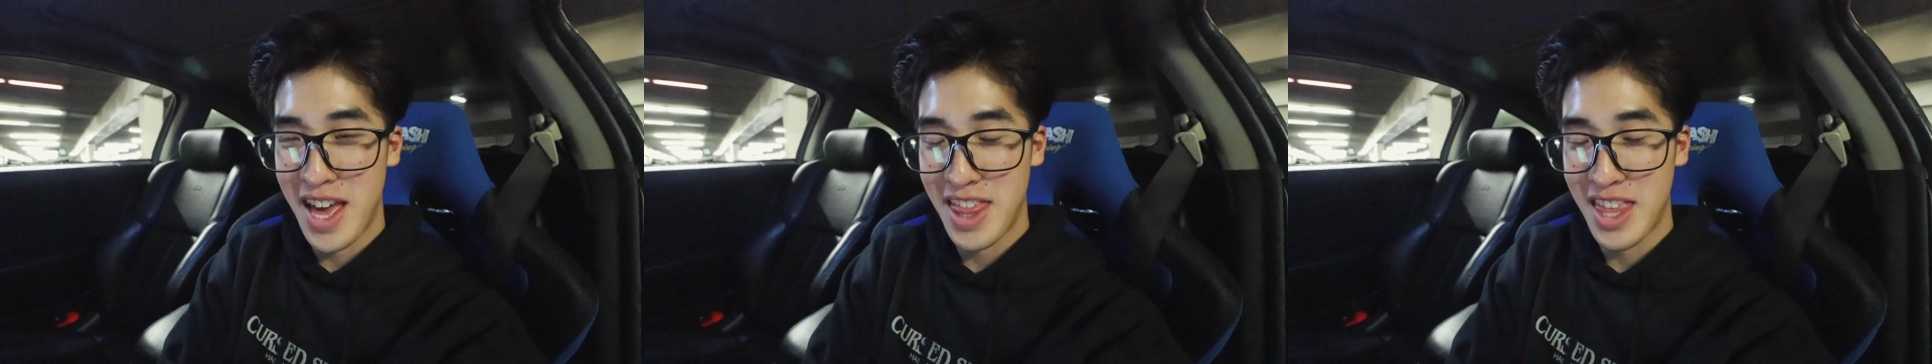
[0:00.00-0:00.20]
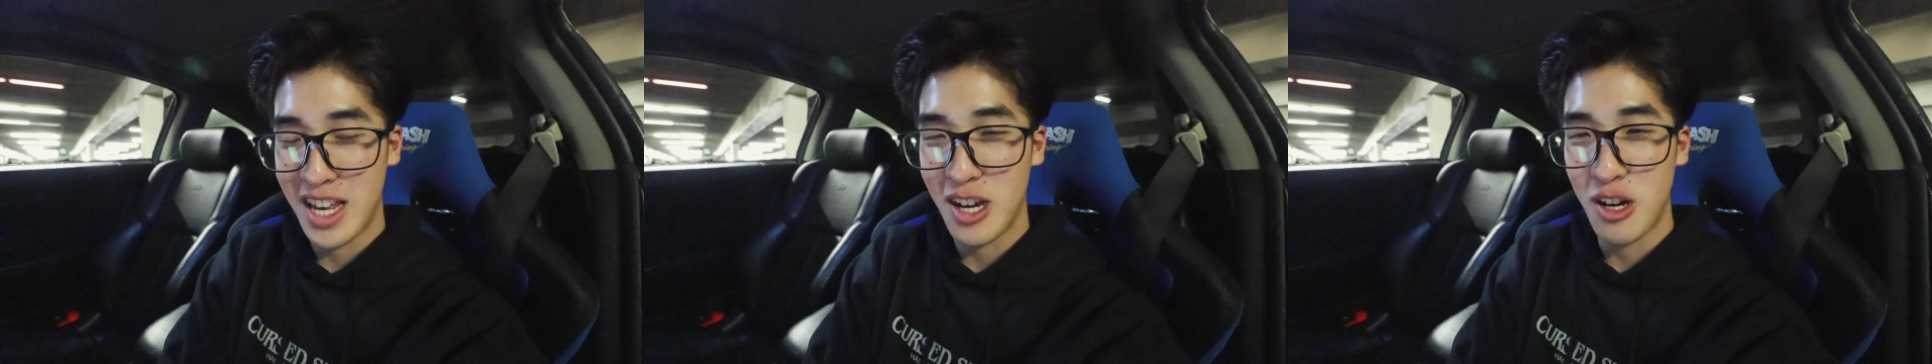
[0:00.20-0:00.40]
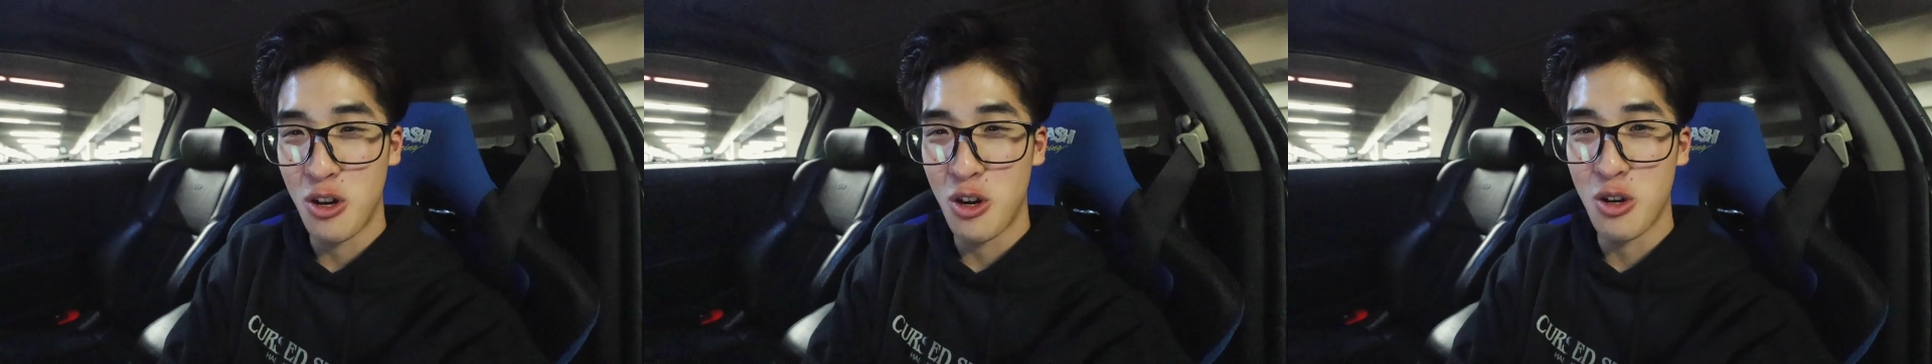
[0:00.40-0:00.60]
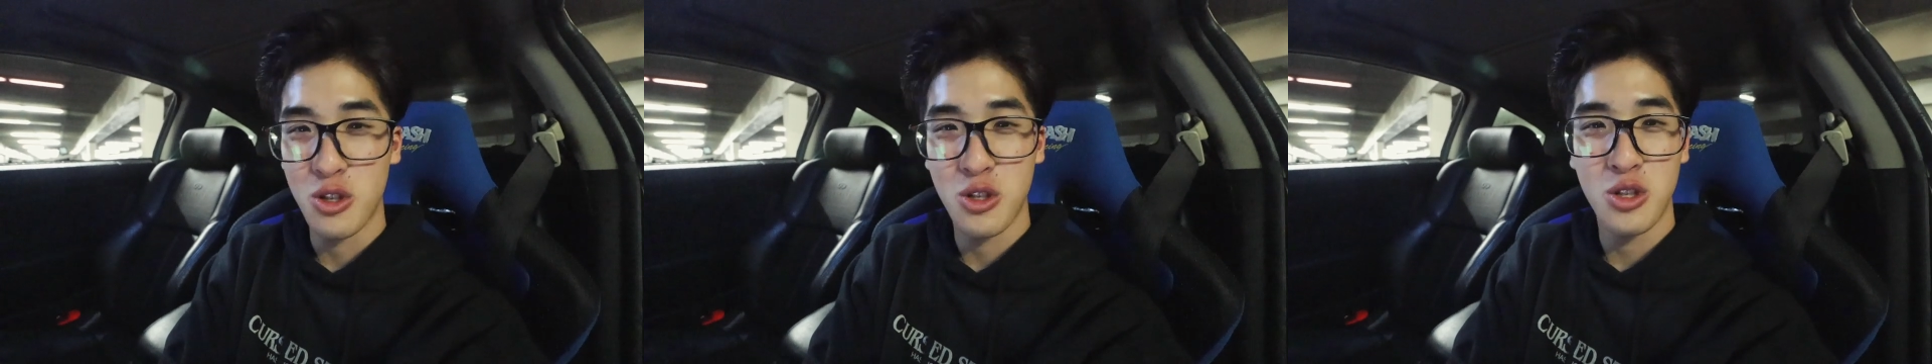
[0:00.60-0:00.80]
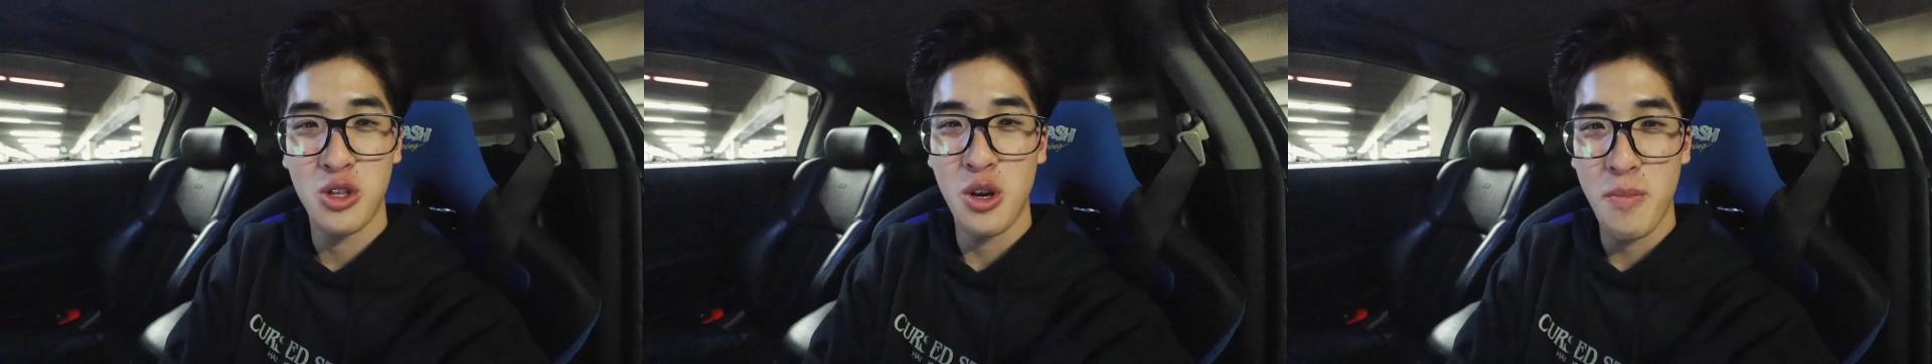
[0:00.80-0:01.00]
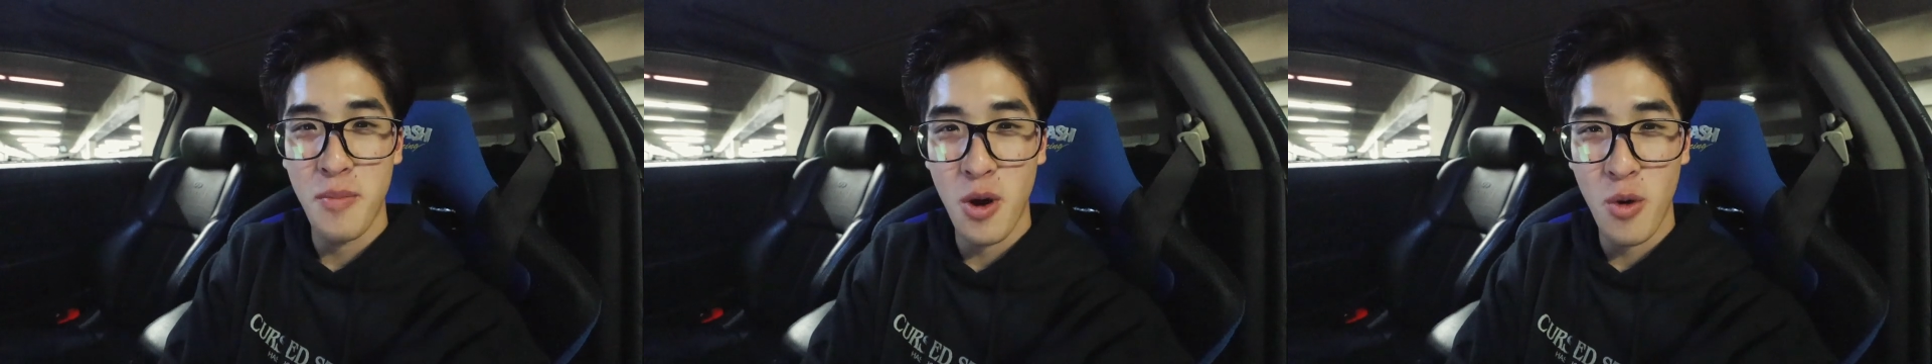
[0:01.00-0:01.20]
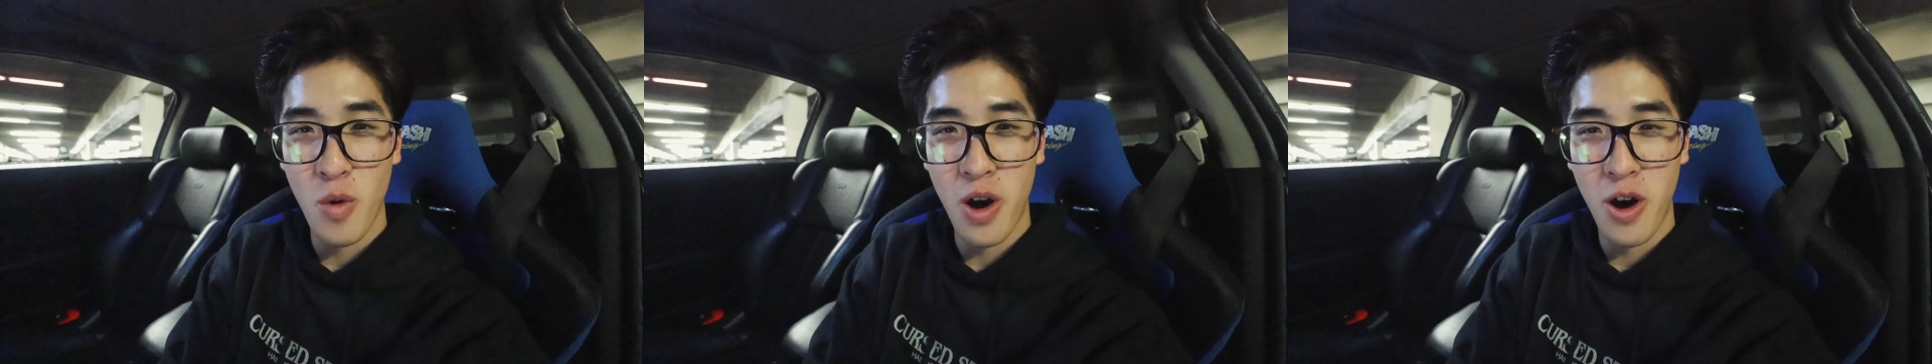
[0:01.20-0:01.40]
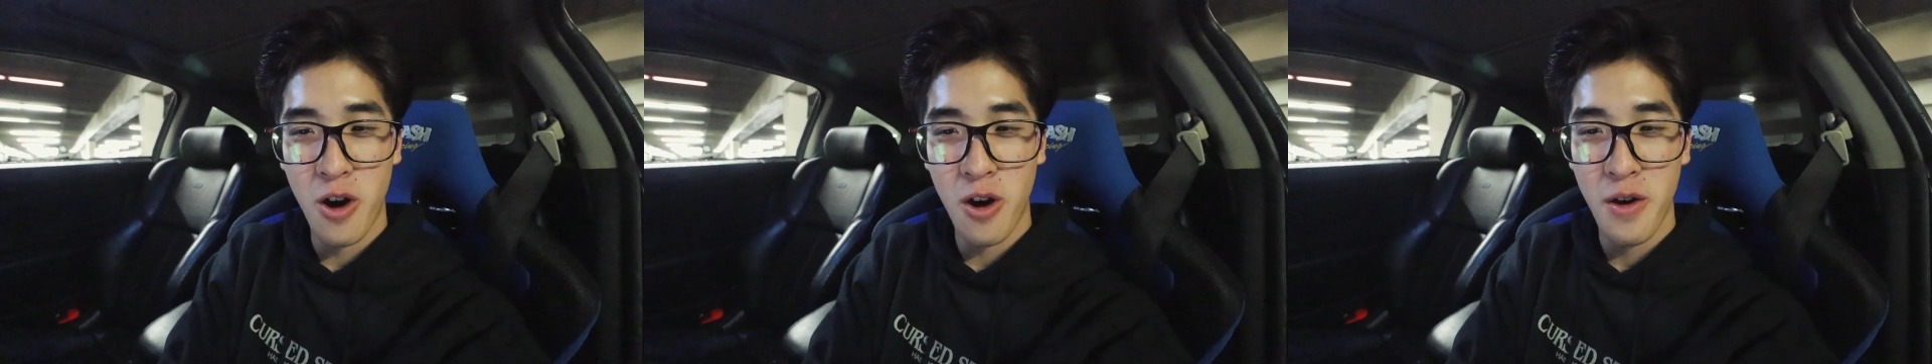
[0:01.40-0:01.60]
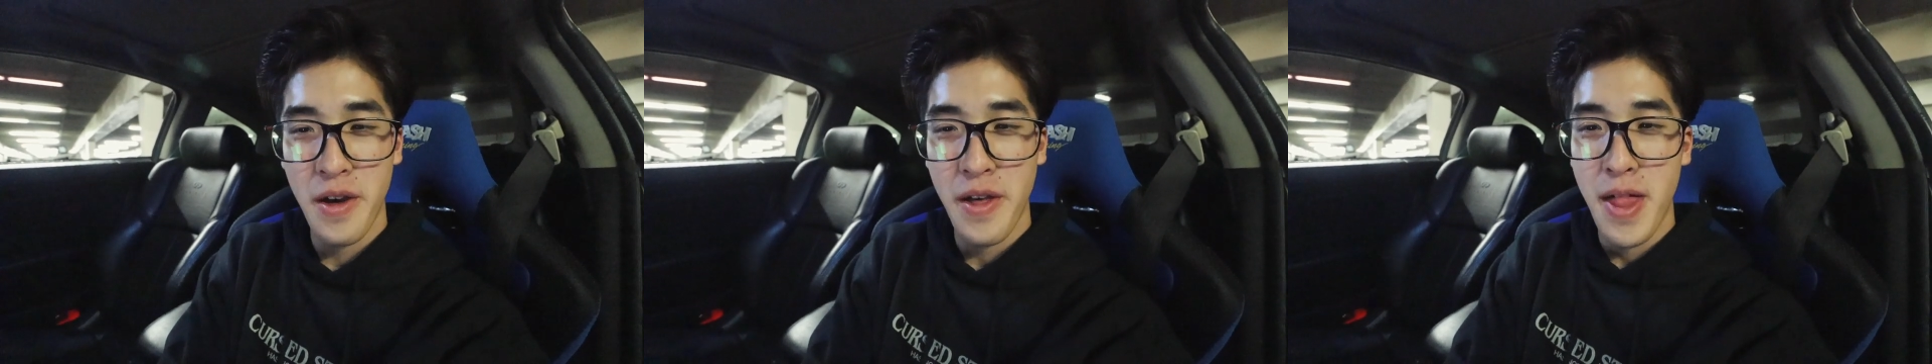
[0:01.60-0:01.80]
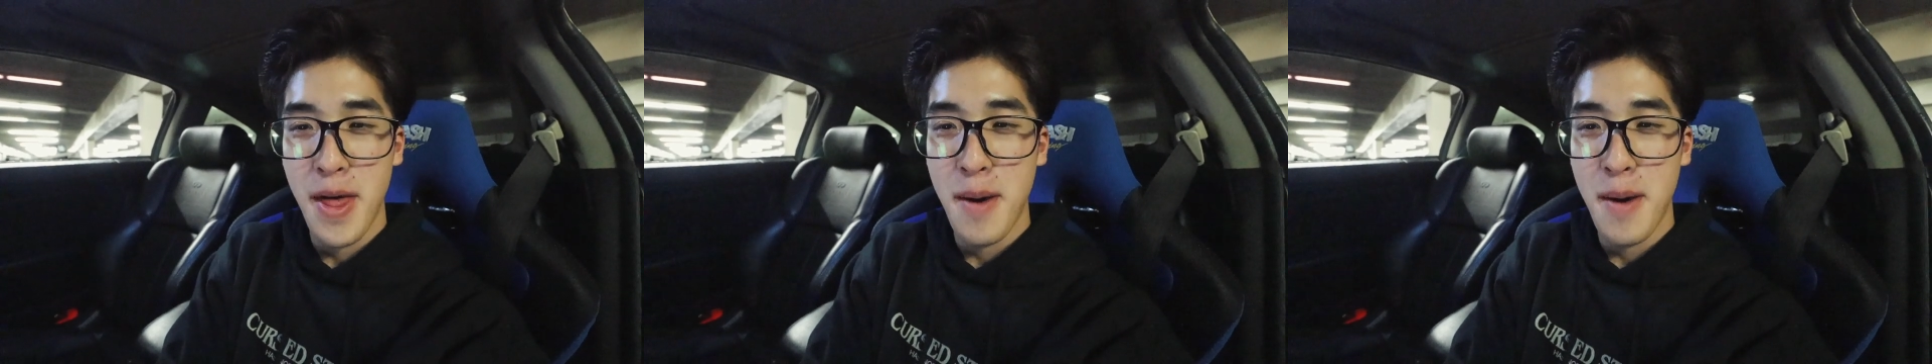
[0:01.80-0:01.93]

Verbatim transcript: I think it will go super well.